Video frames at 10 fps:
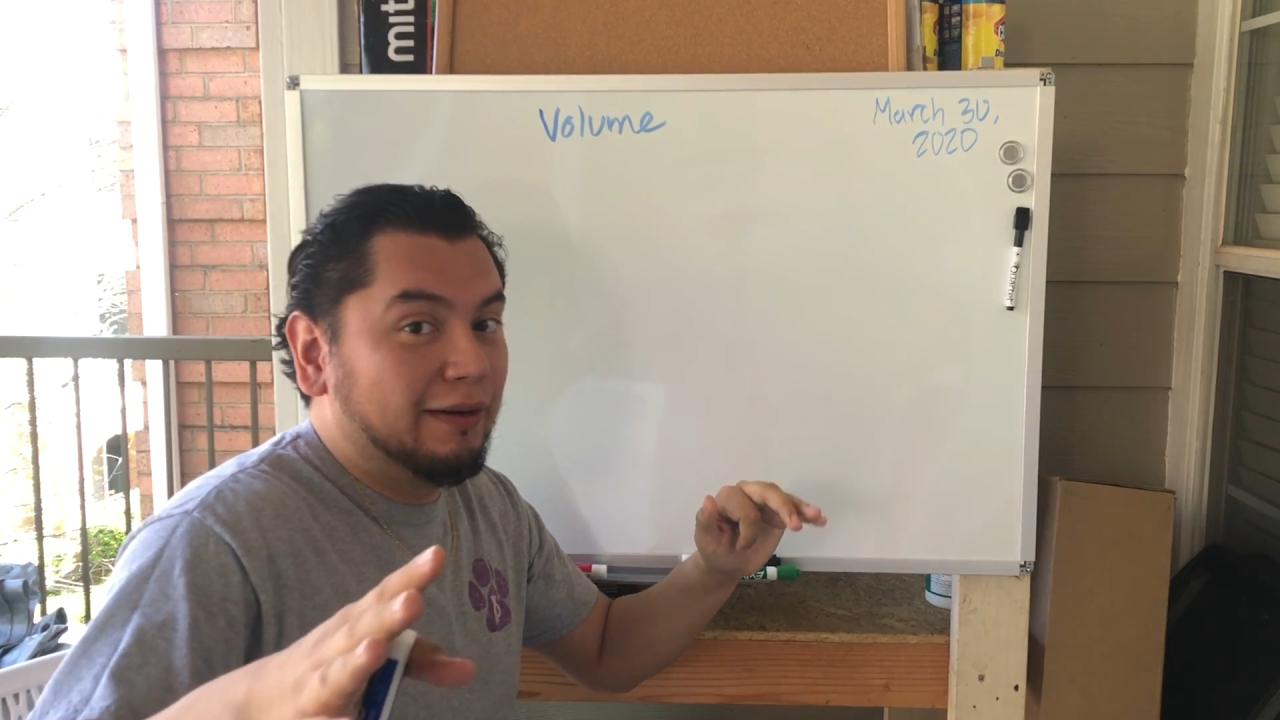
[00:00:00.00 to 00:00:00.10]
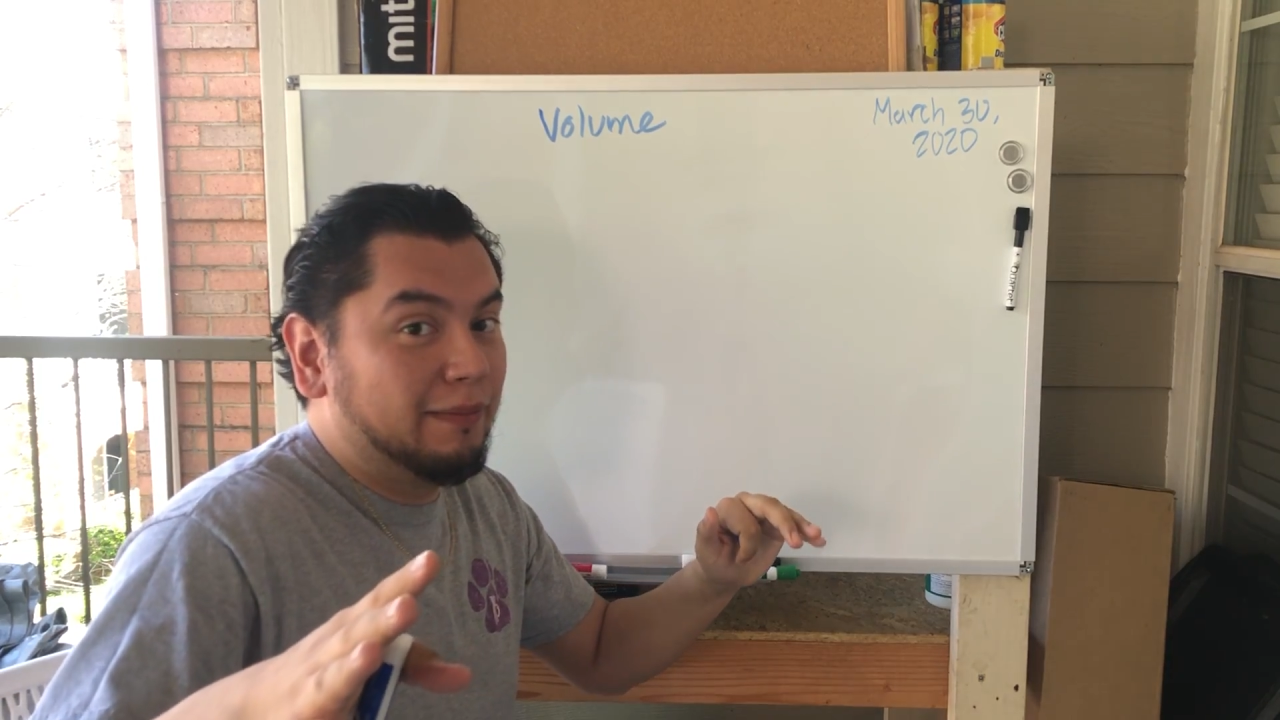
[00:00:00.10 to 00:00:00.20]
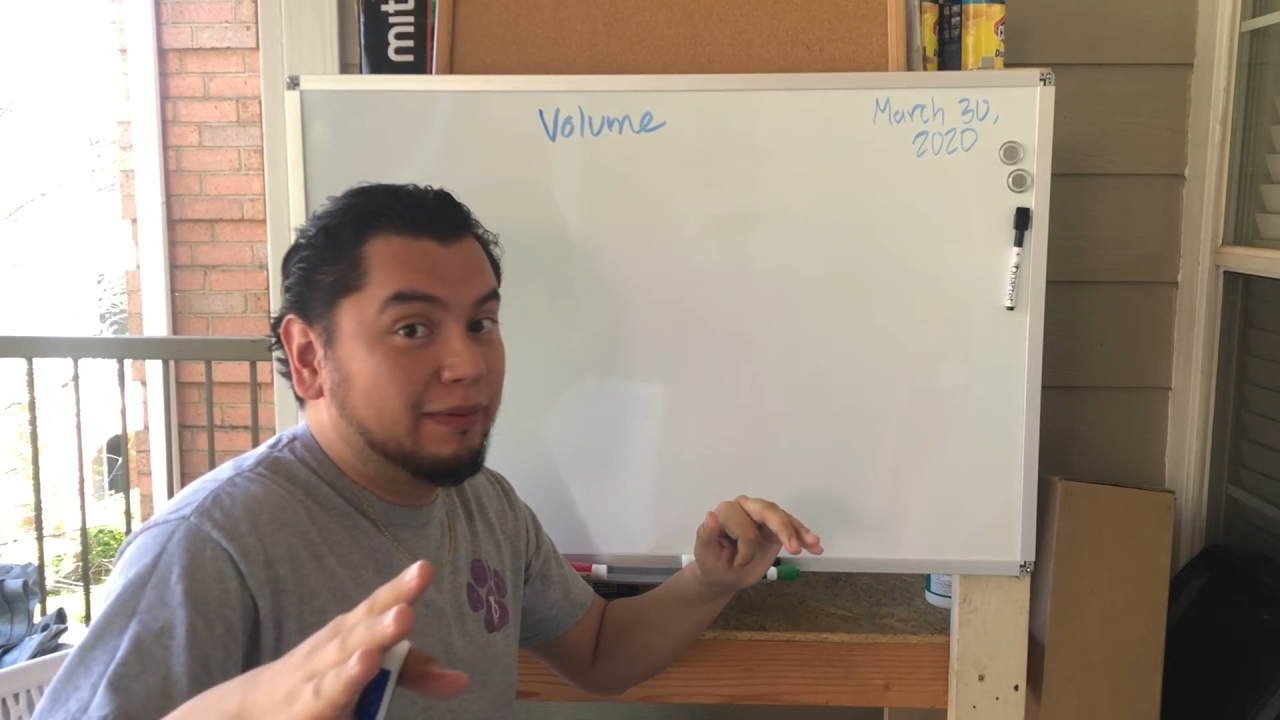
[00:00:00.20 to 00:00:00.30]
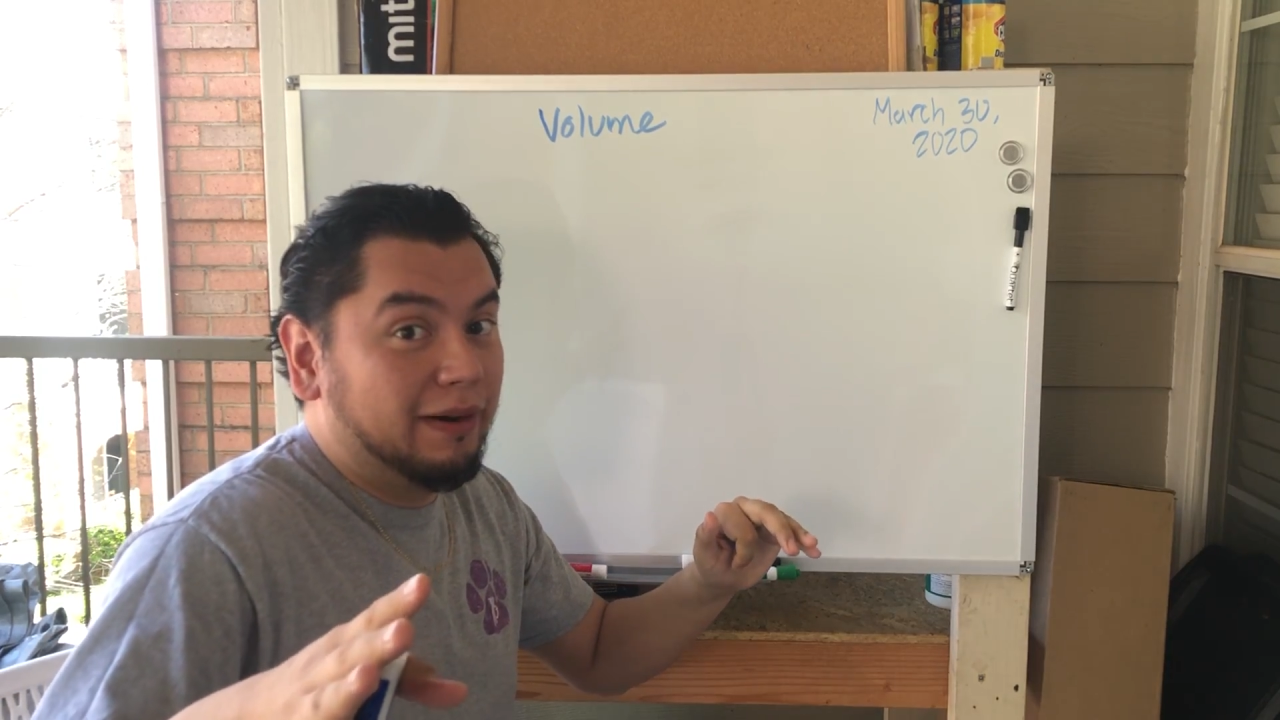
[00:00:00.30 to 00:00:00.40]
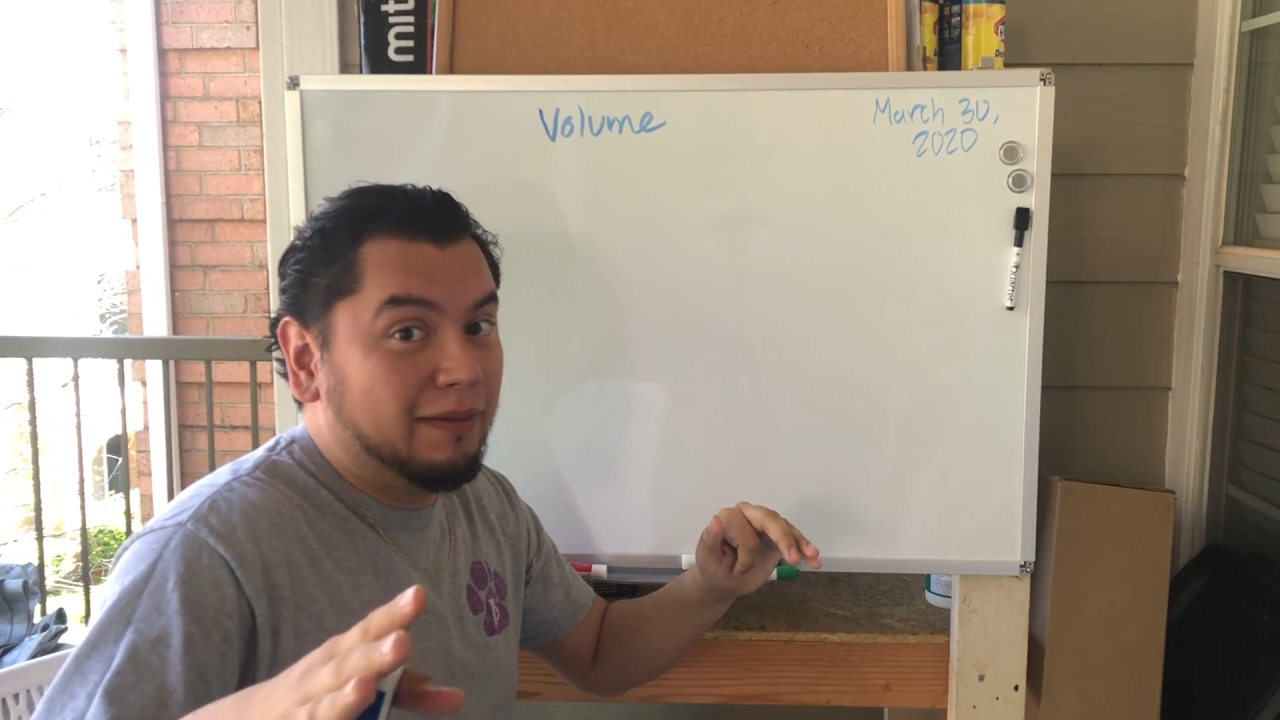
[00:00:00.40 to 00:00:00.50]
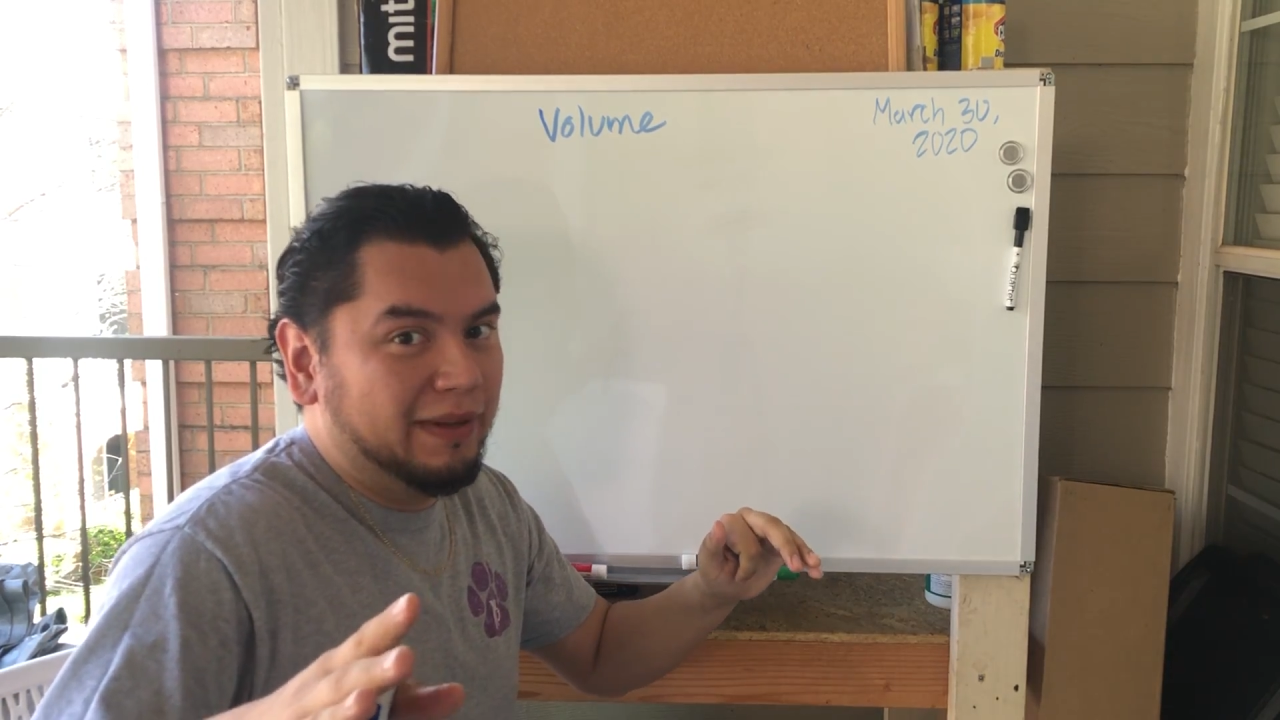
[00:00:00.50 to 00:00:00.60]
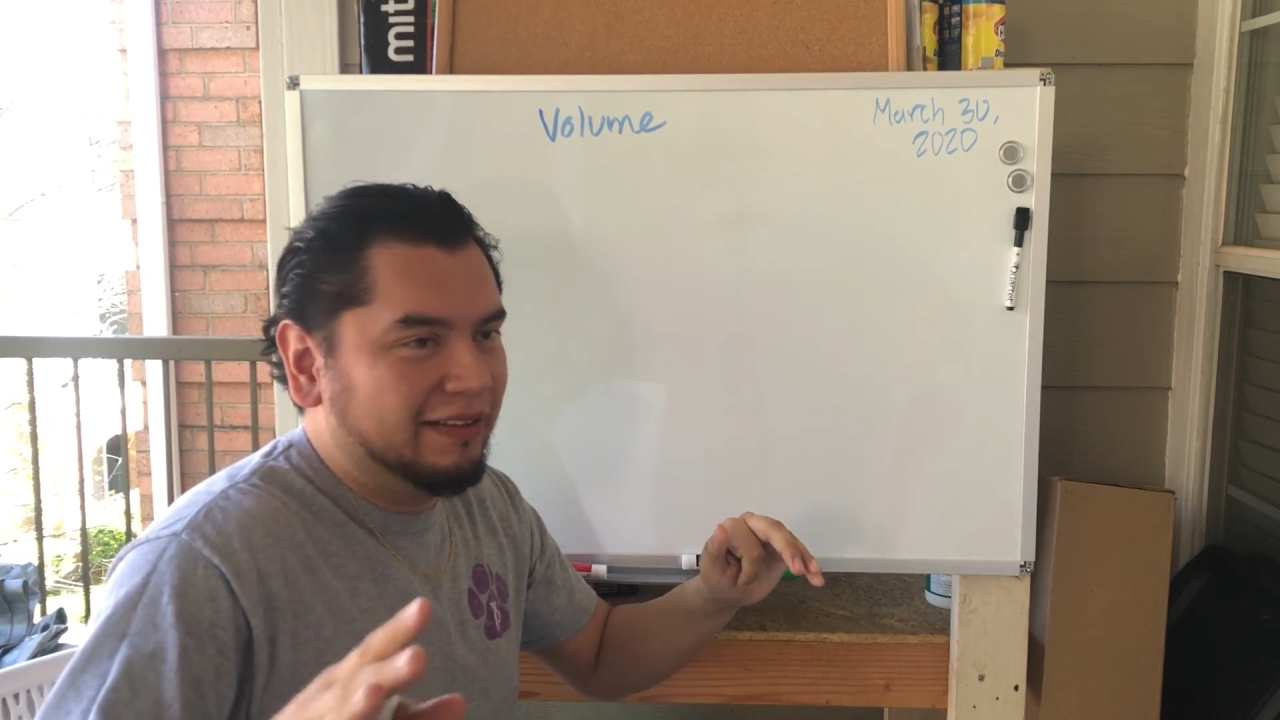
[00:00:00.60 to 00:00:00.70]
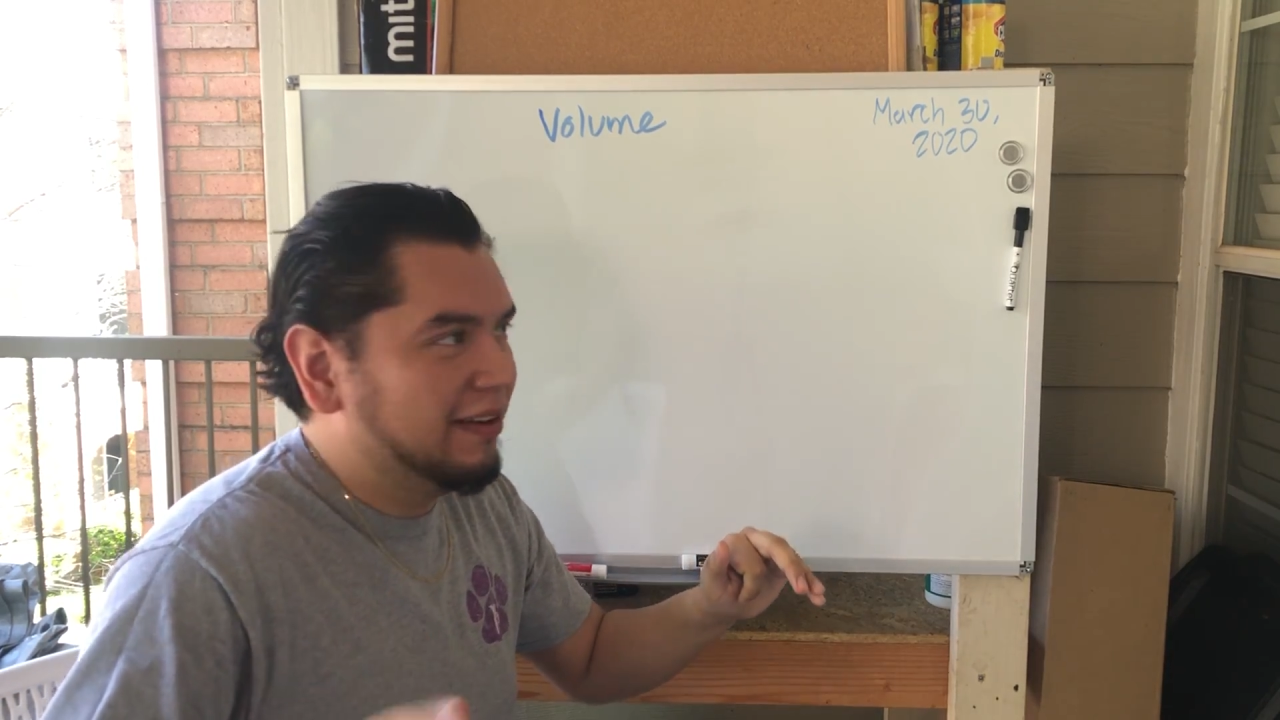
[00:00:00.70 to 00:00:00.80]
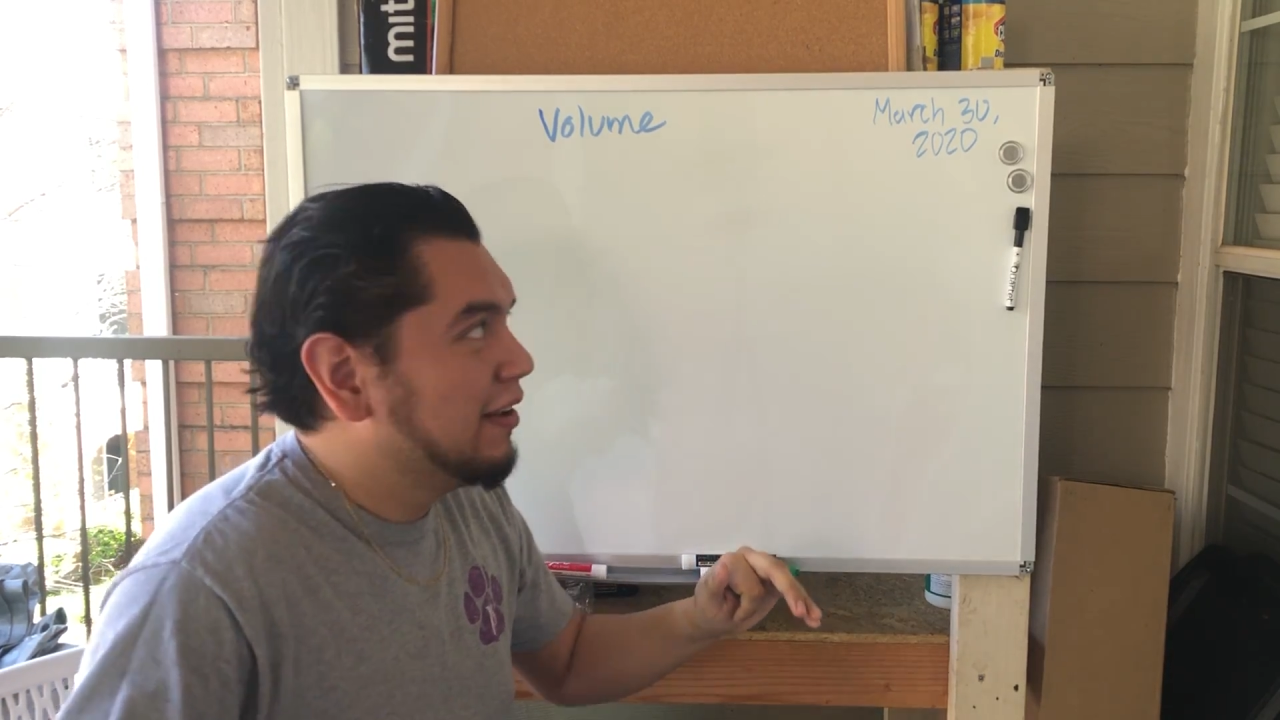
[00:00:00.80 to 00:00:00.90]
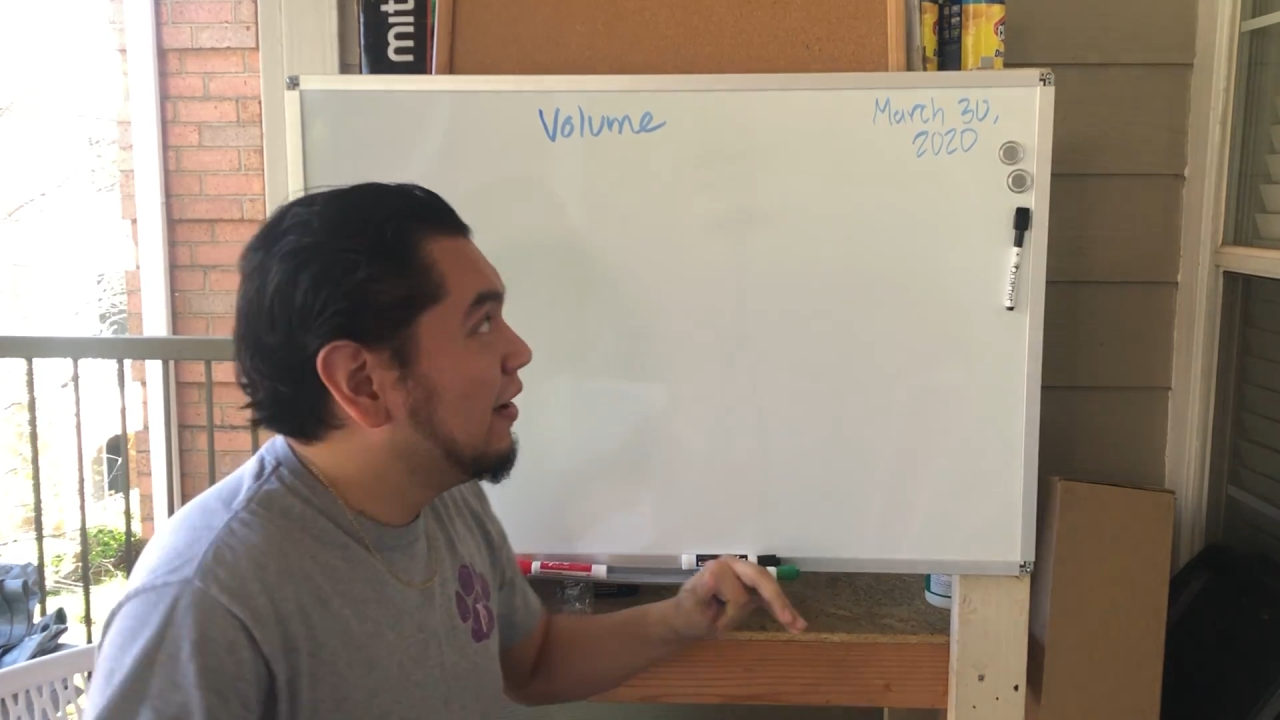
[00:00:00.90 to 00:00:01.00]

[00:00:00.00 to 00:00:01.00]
I promise.